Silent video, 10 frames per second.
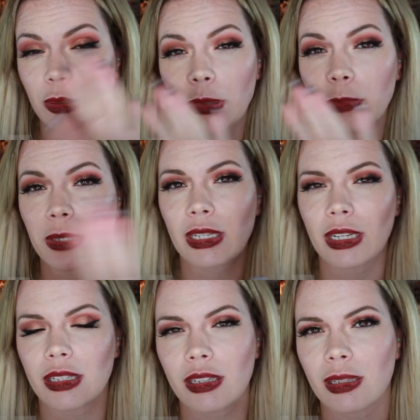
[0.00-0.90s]
When people
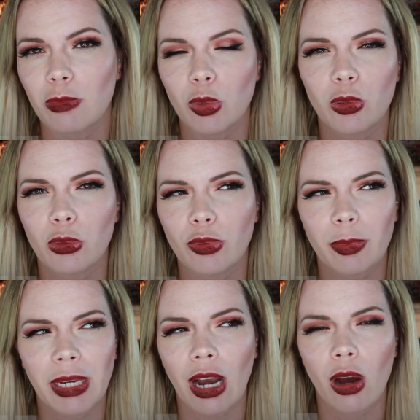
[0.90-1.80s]
say it doesn't move,
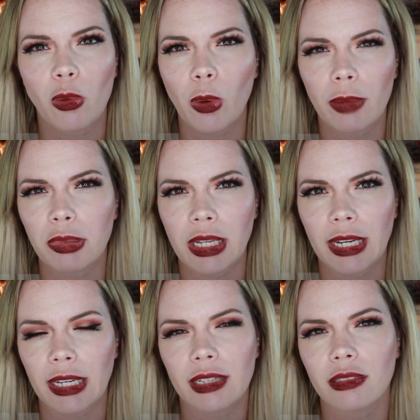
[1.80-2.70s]
I'm like, on what
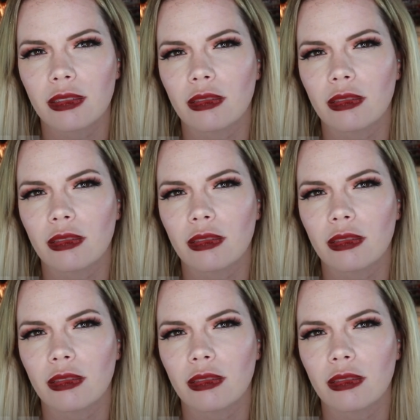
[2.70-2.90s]
planet?